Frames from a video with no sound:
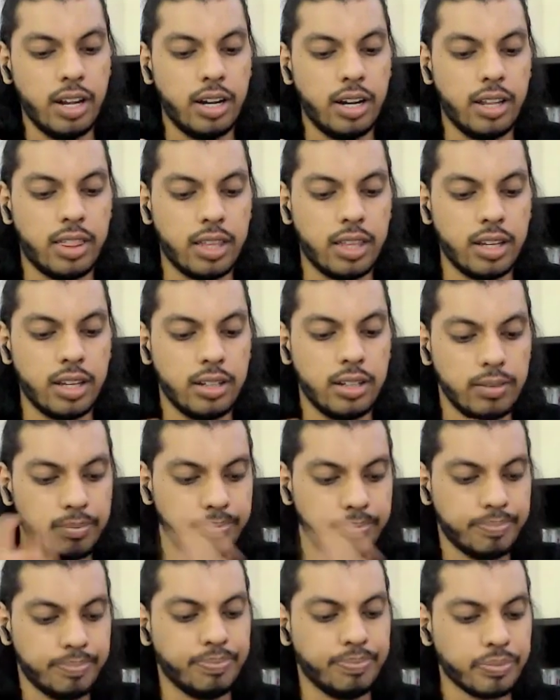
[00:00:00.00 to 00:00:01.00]

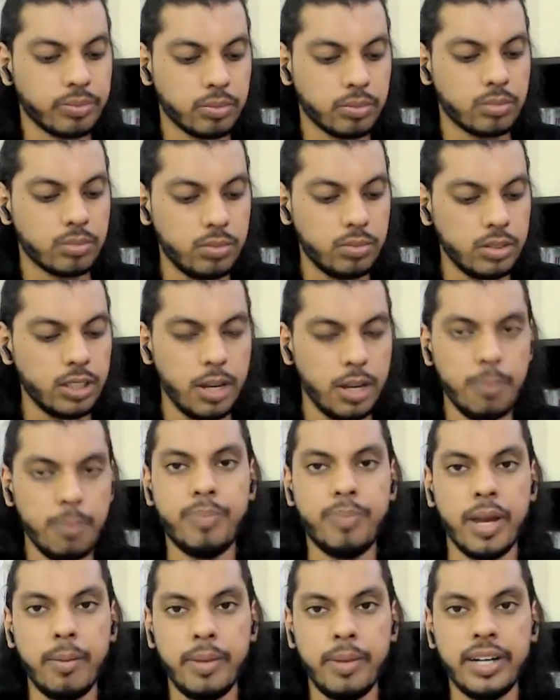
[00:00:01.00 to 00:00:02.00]
the
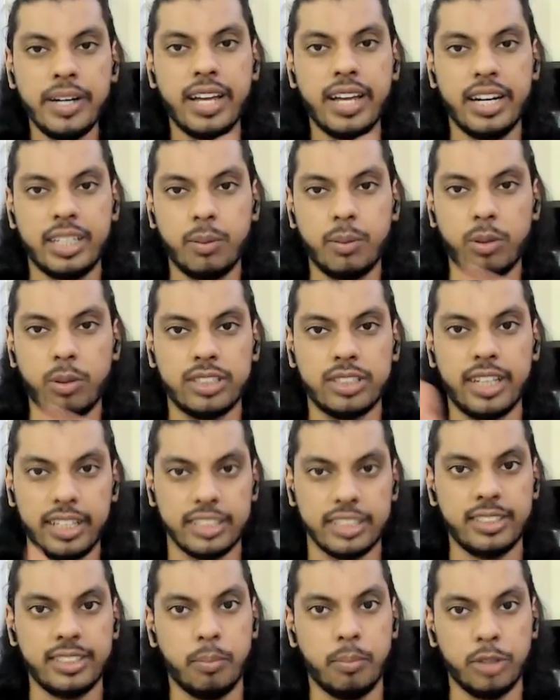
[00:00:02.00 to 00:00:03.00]
payment collector. What's that?
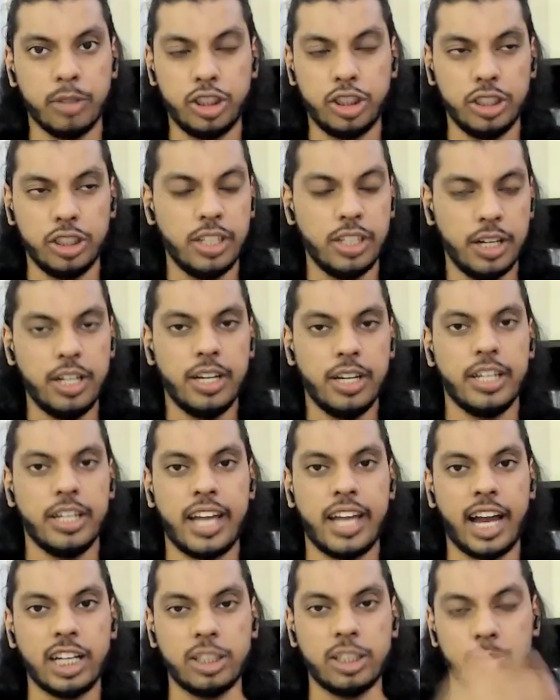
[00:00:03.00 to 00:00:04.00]
Is the machine,
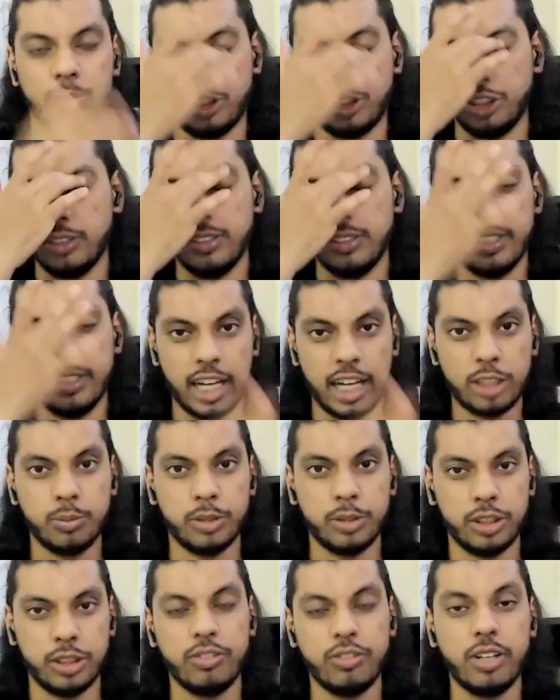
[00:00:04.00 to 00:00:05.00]
cash machine.
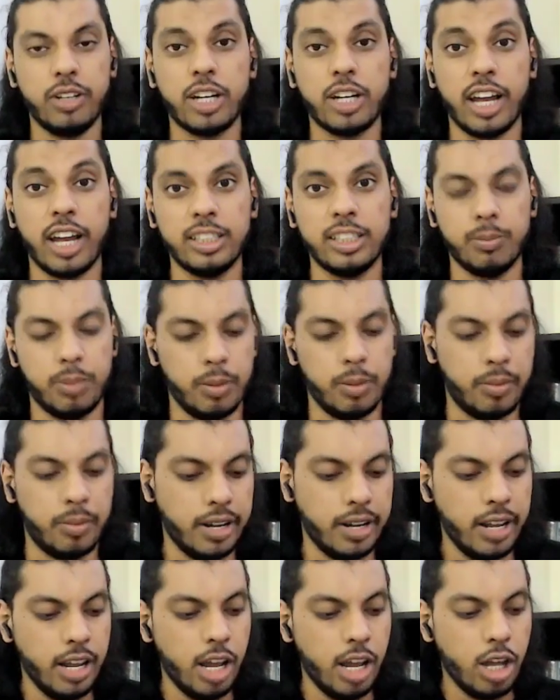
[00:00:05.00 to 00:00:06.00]
You collect the
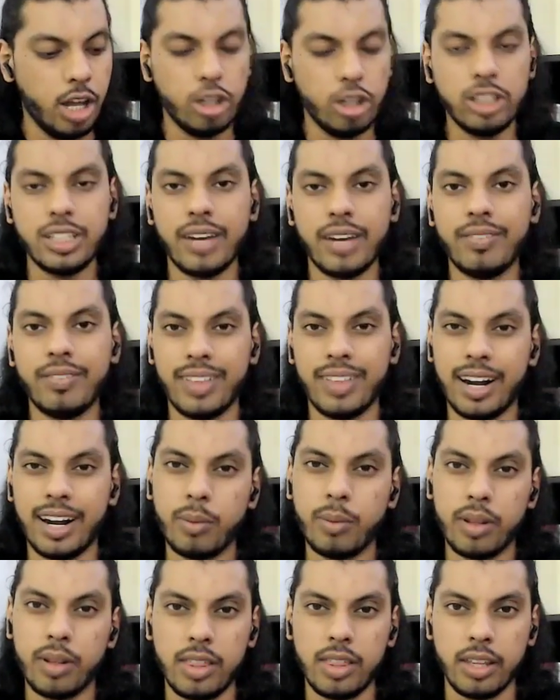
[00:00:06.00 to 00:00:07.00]
payment. You just have that
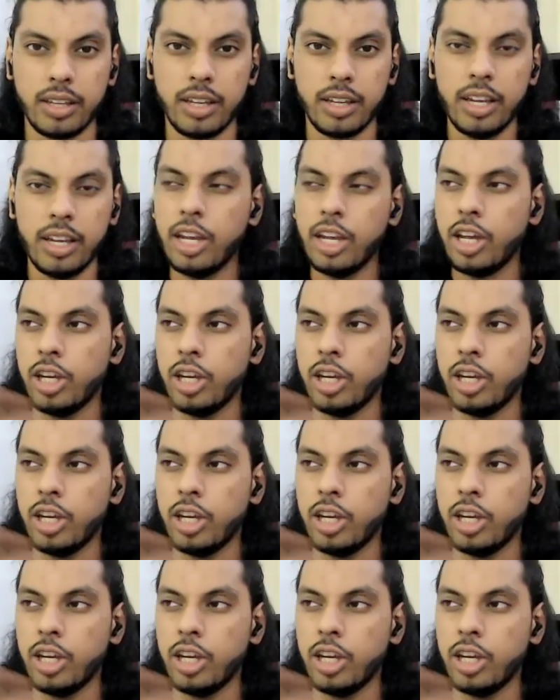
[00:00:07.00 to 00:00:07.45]
one thing.